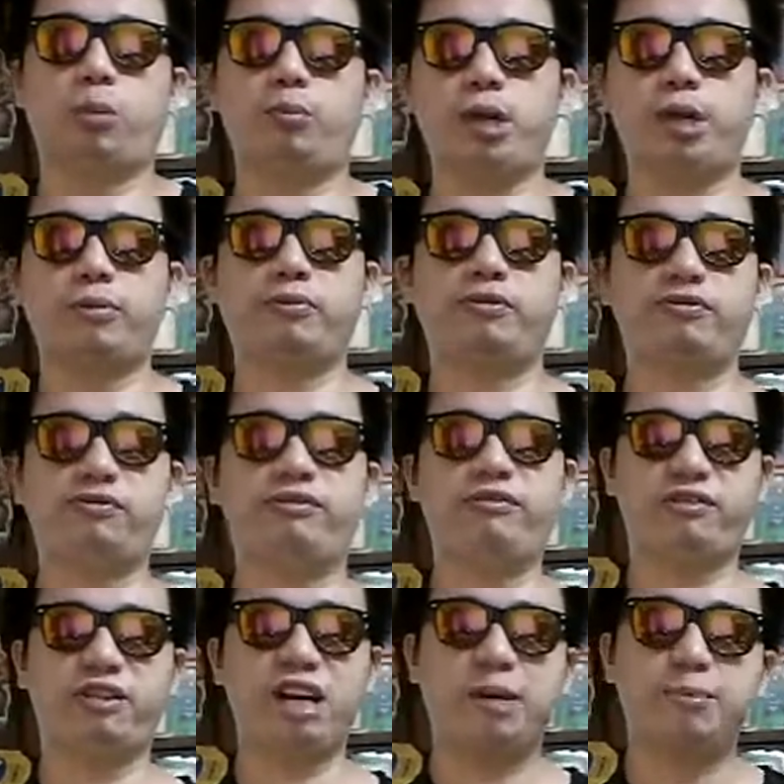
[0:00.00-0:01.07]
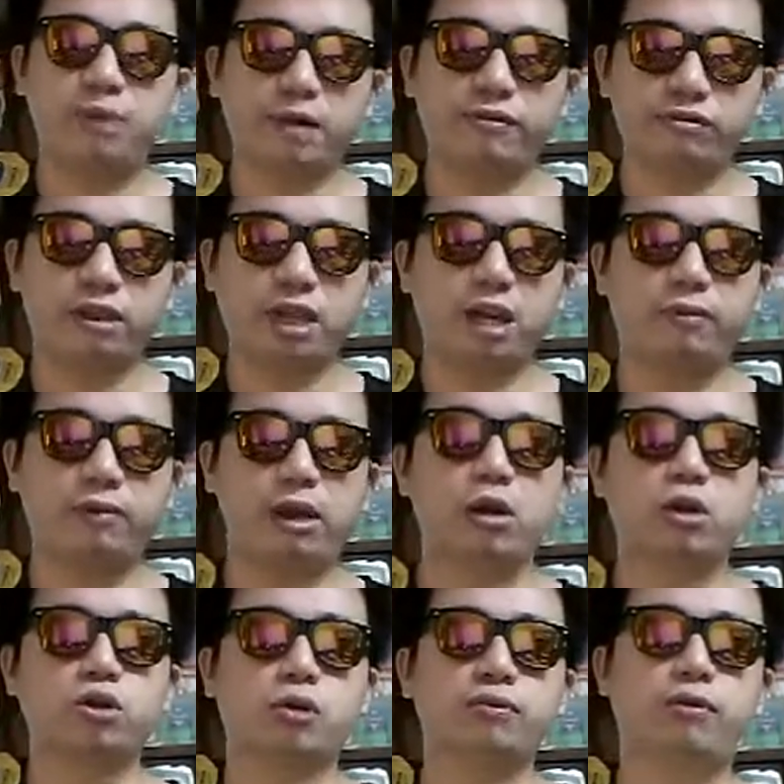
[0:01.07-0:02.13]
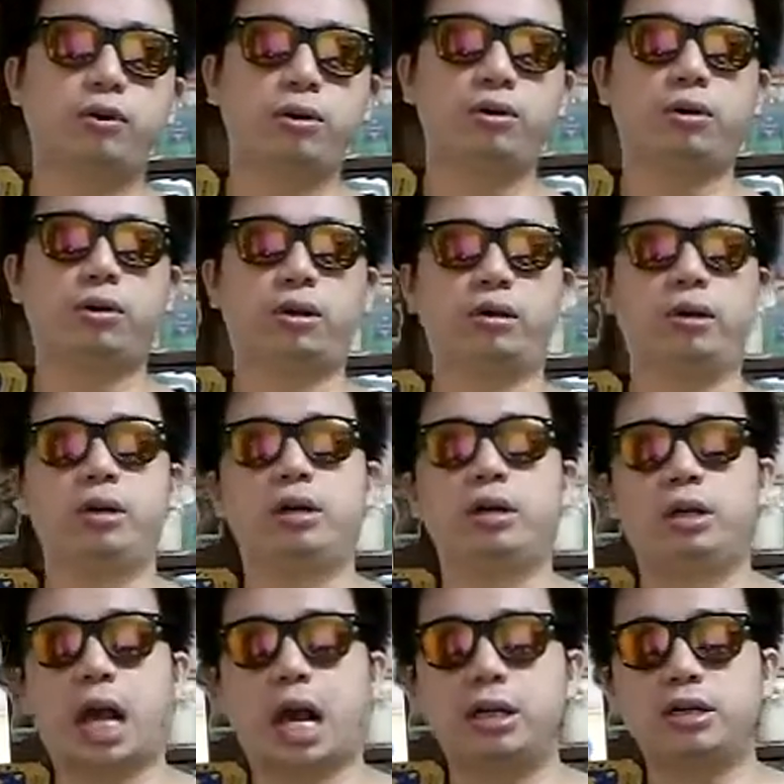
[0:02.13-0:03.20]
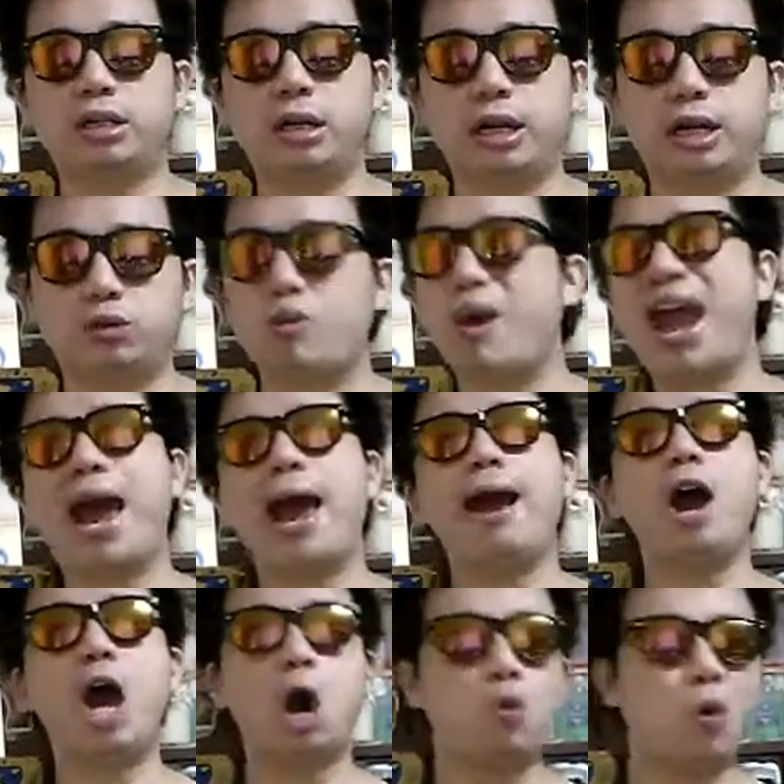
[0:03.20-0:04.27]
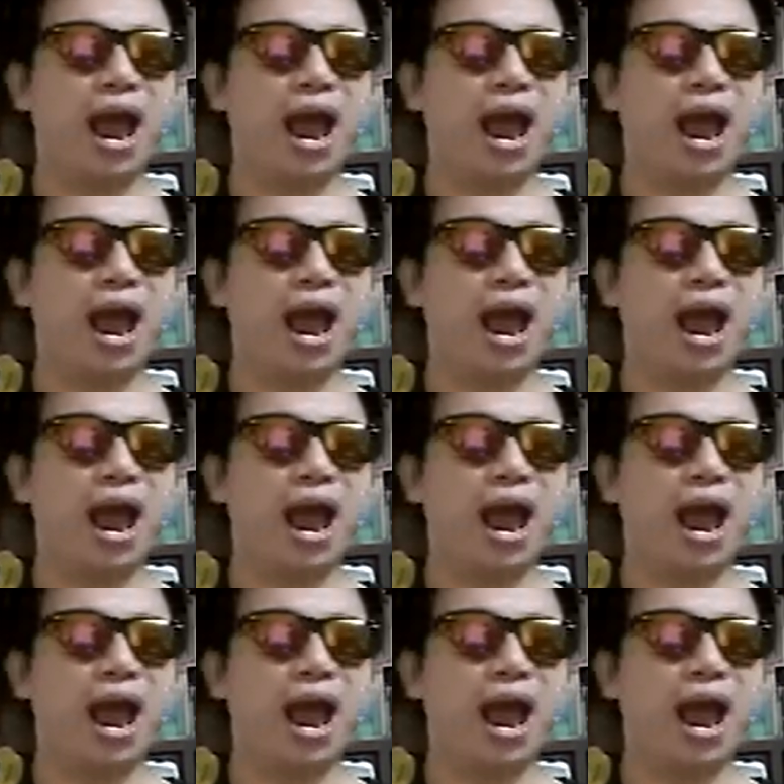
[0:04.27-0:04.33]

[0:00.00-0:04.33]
a free birthday video song for you or not? Answer is well.